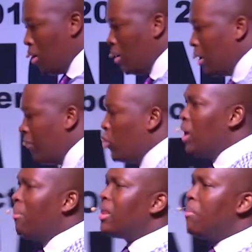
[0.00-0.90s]
If you read
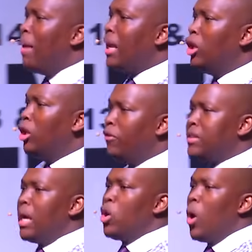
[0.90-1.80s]
about the Battle of
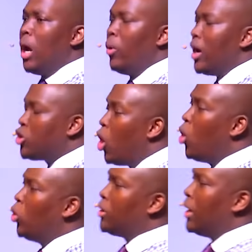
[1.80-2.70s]
Isandlwana, we are
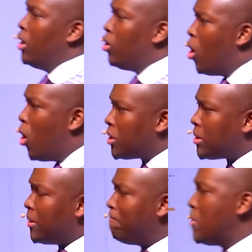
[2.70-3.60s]
told that
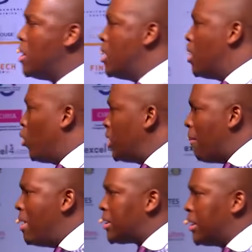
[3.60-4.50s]
Inkosi
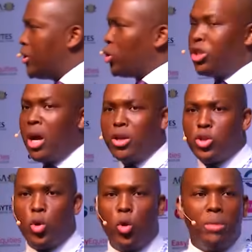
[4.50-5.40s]
Undabezethu Shaka
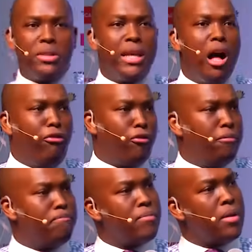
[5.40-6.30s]
Zulu himself
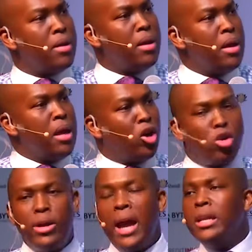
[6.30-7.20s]

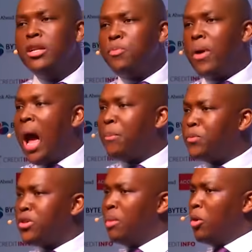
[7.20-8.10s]
created
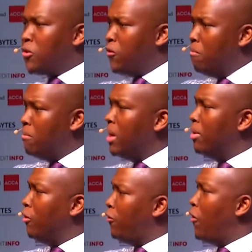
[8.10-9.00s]
perhaps the most
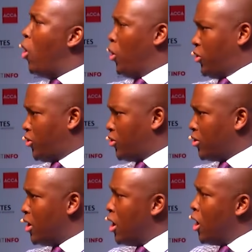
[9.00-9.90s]
formidable force
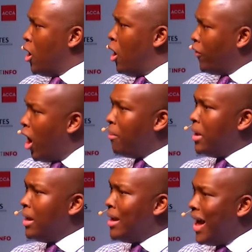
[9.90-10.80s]
of
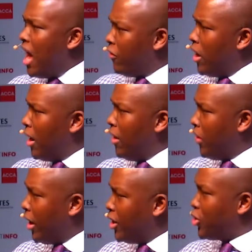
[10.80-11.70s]
army ever in the
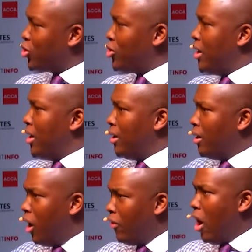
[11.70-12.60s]
history
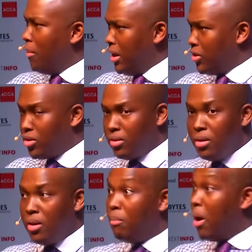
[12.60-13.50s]
of armies.
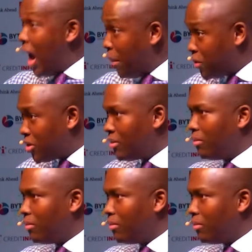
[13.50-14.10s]
Perhaps.